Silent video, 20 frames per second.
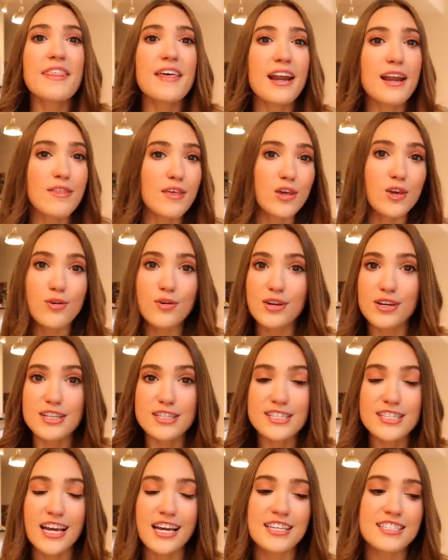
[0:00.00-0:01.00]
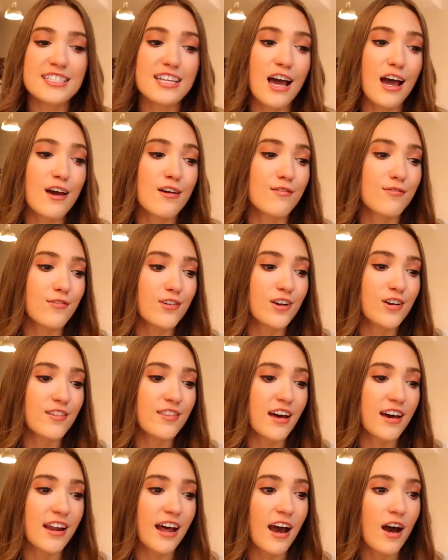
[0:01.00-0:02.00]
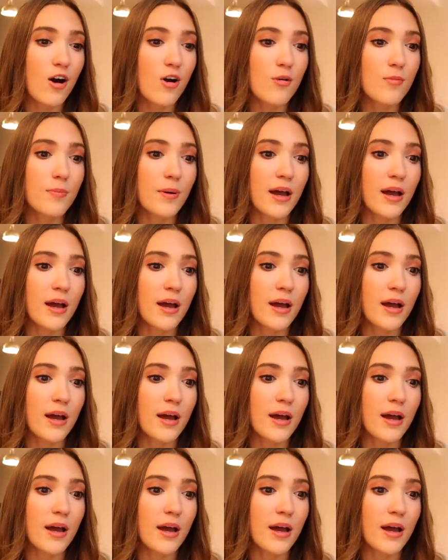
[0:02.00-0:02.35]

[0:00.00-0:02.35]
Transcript: then I think you can discuss that and figure that out.